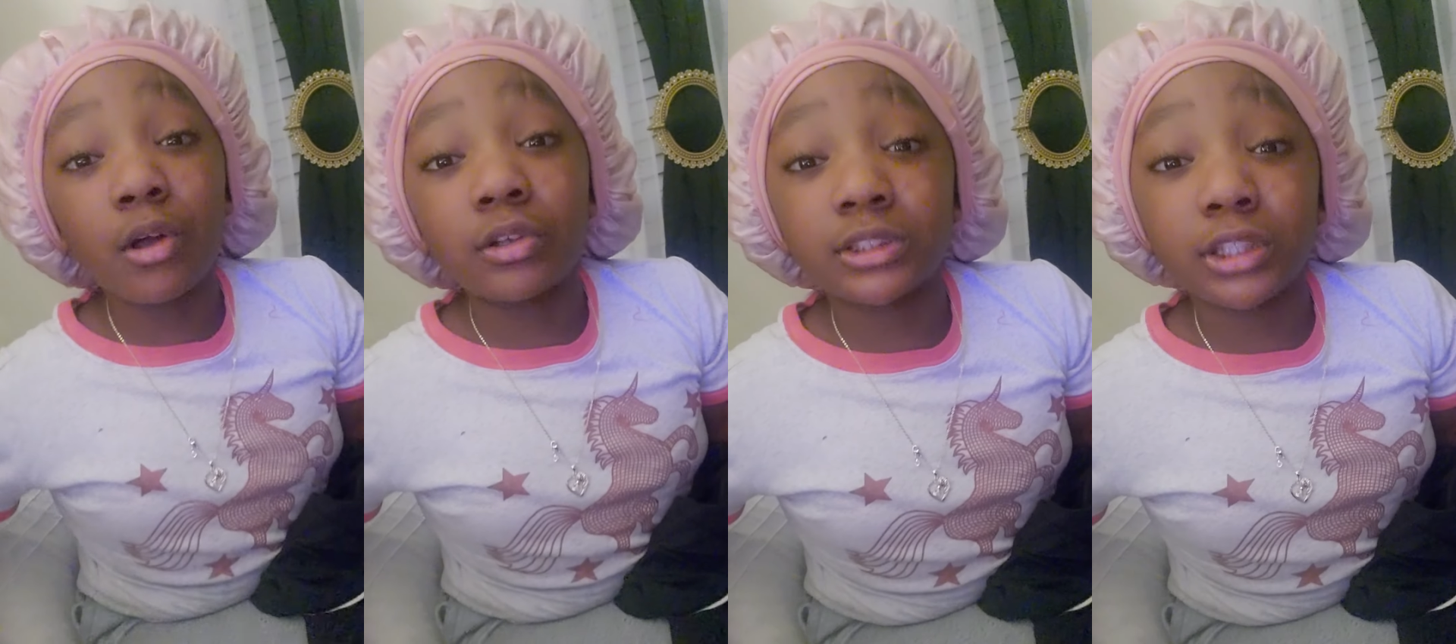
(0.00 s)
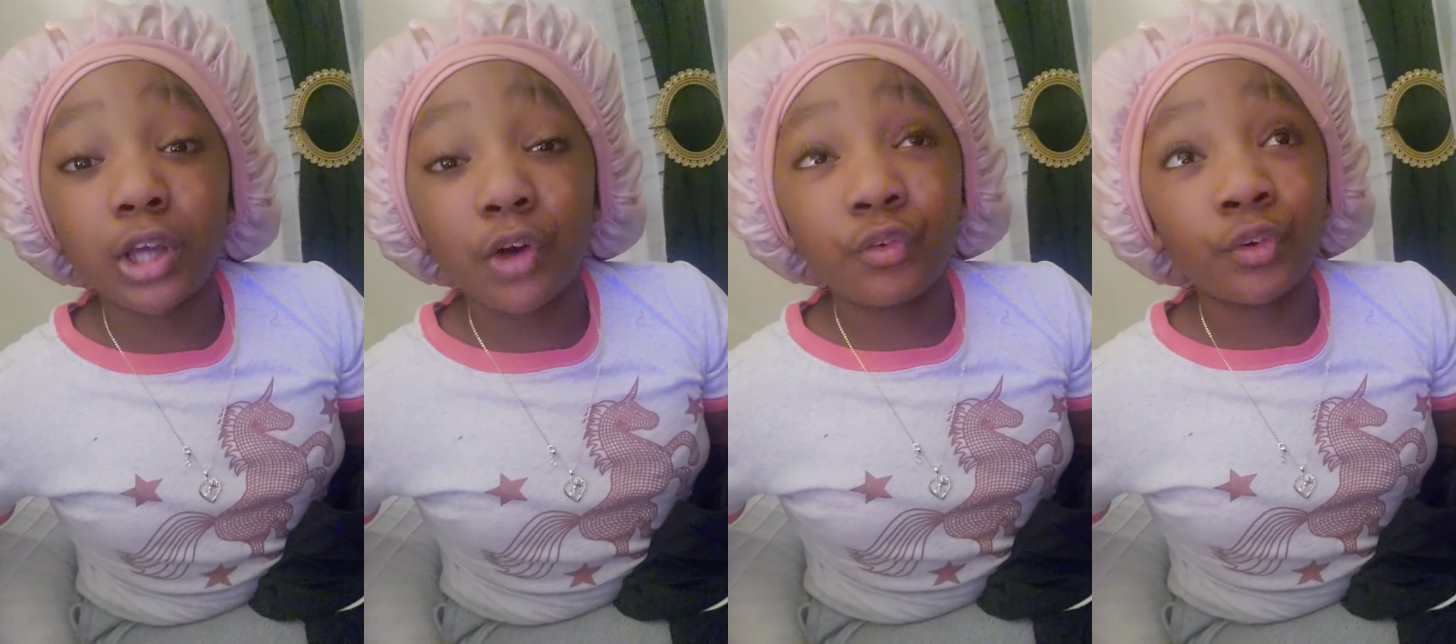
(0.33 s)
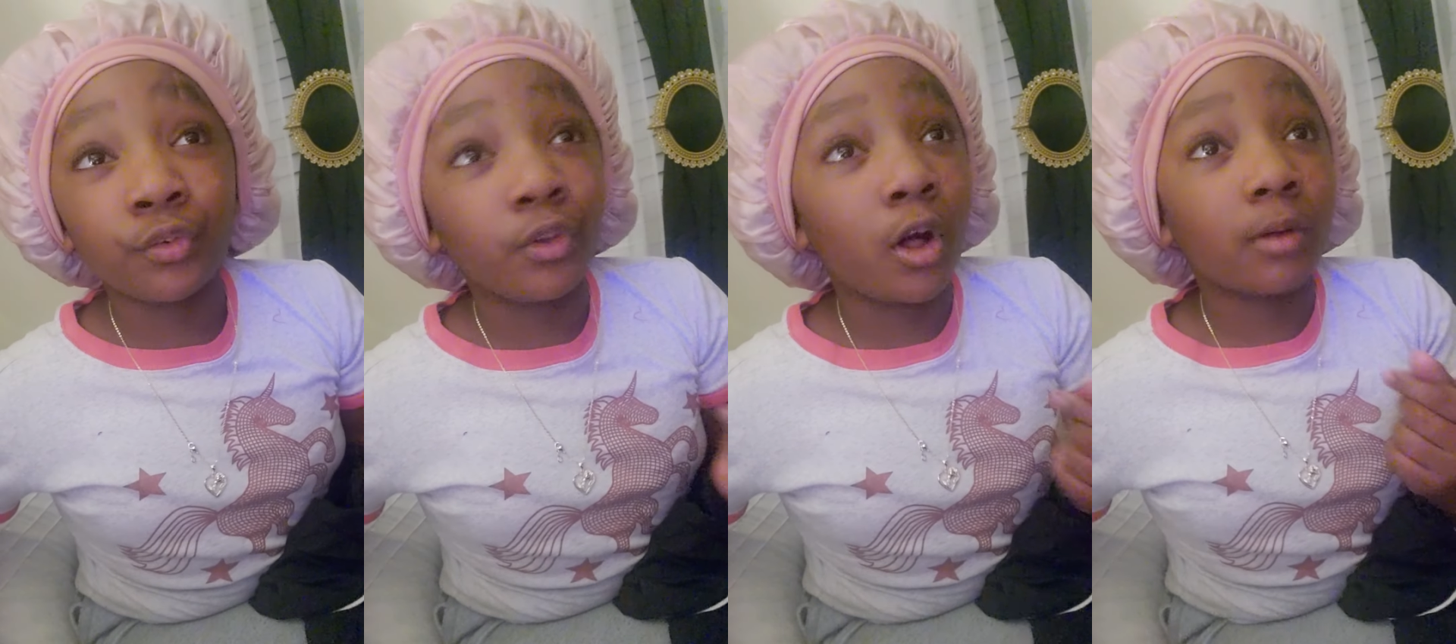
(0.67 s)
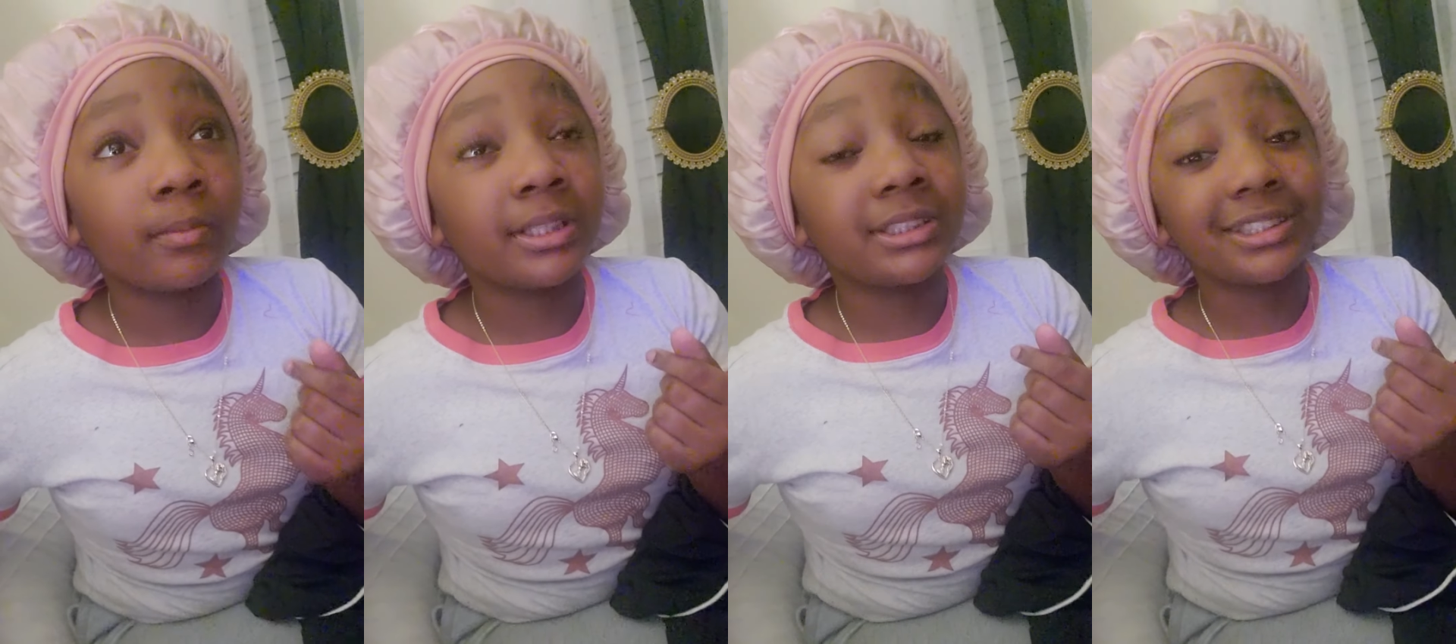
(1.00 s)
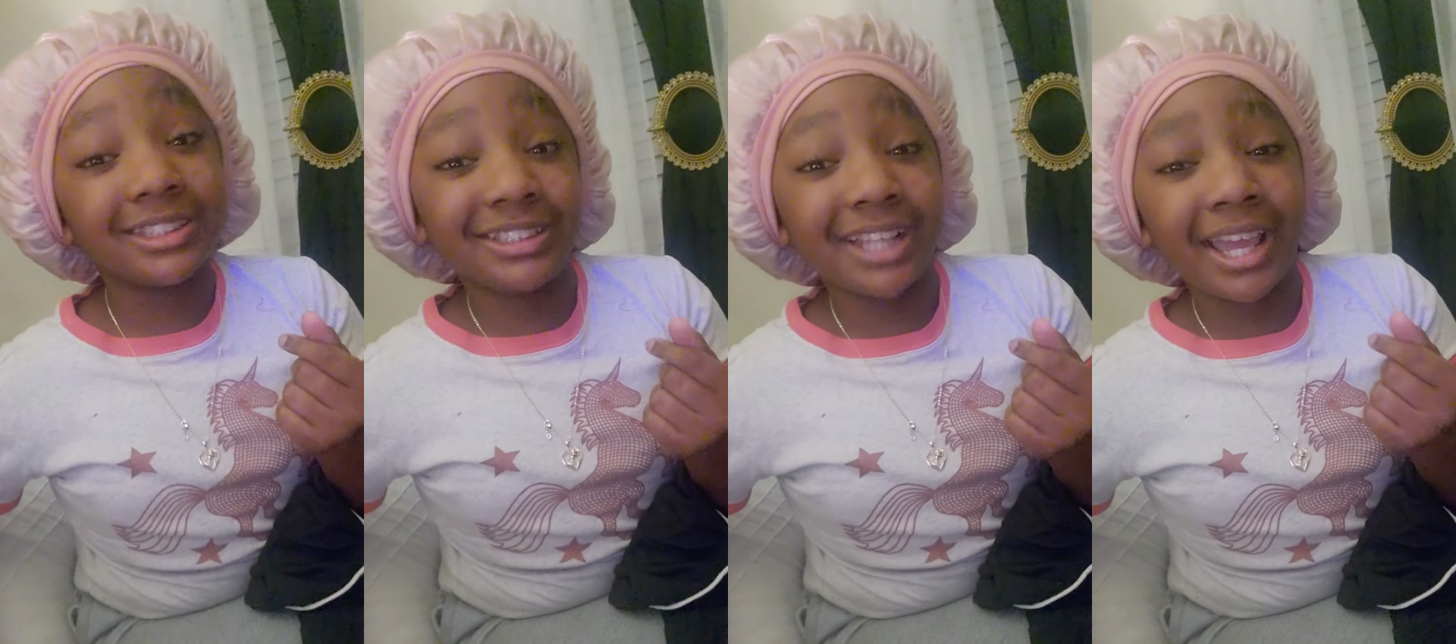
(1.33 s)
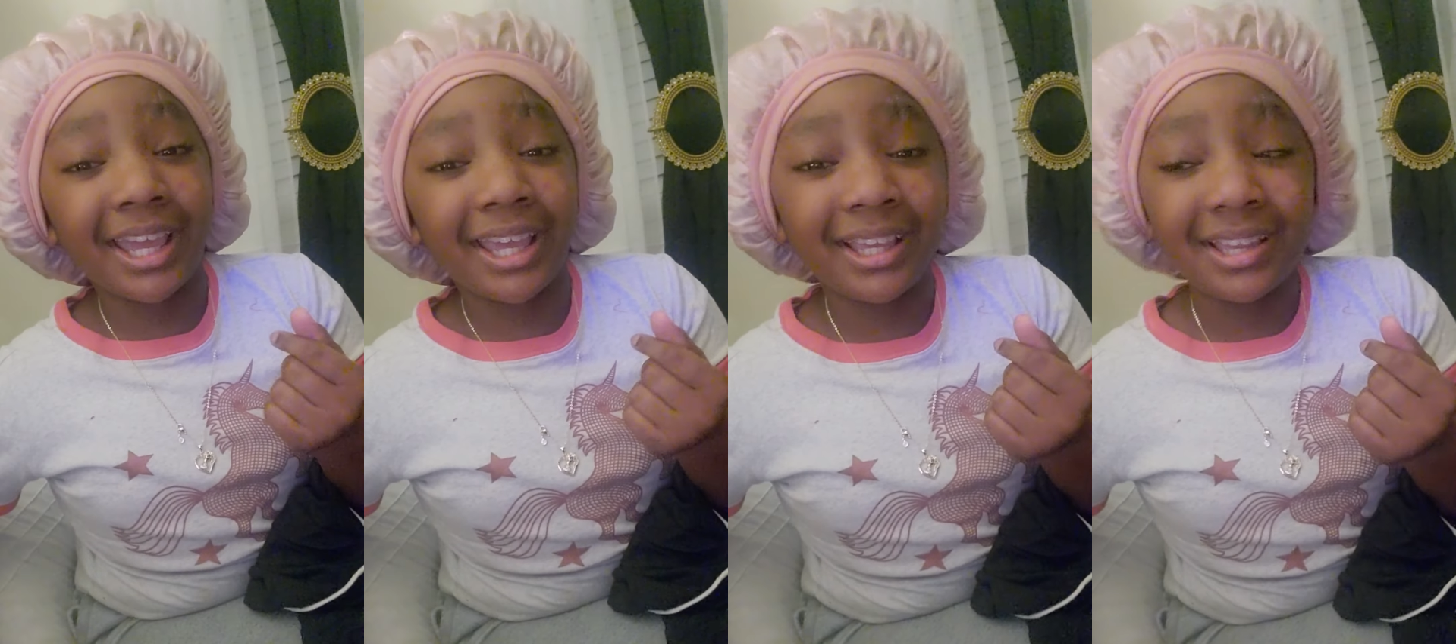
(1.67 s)
gonna see y'all for Vlogmas
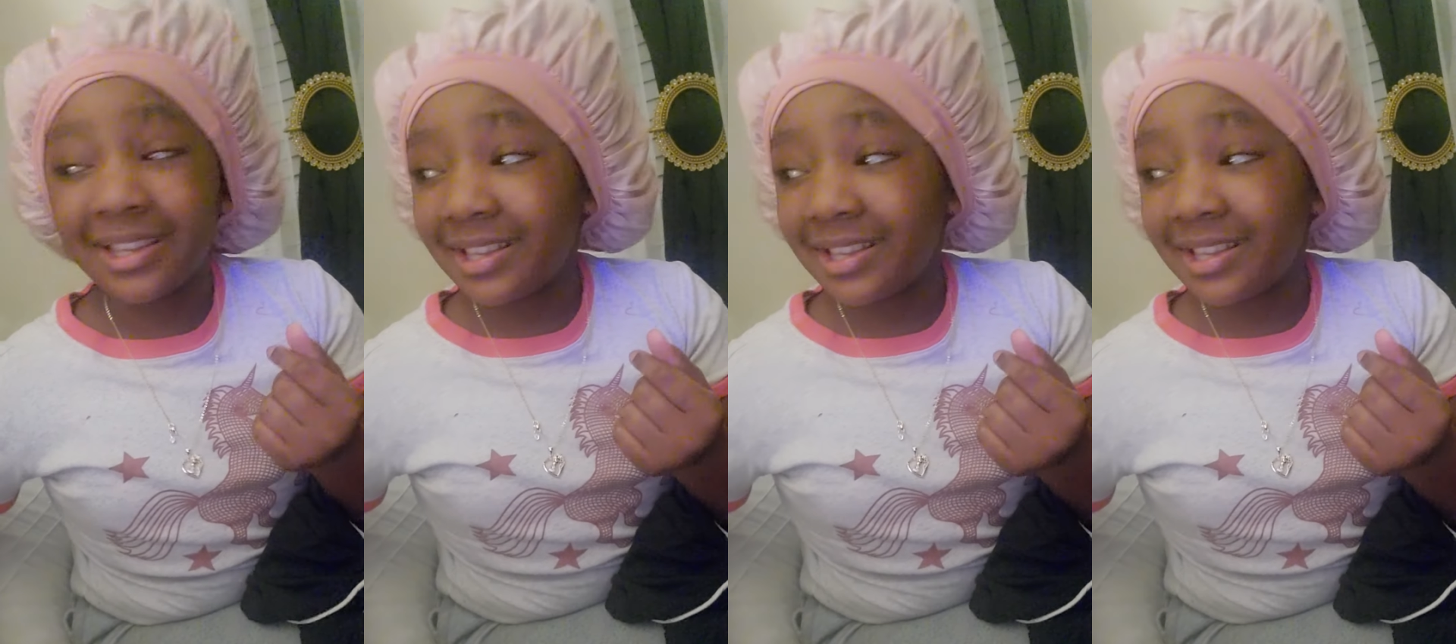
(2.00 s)
Day.